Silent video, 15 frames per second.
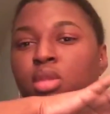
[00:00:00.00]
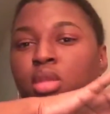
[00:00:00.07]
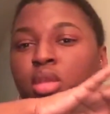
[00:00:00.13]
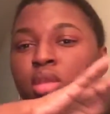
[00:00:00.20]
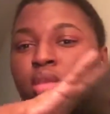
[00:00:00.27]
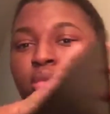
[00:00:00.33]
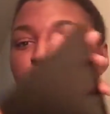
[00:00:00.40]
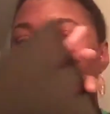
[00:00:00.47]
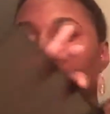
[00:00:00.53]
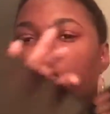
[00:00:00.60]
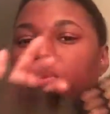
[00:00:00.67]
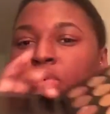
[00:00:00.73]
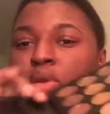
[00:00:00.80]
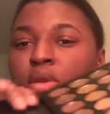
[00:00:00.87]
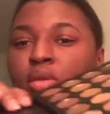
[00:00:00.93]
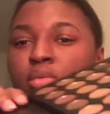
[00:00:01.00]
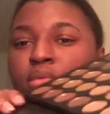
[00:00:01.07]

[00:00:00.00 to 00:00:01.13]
And then you open it up.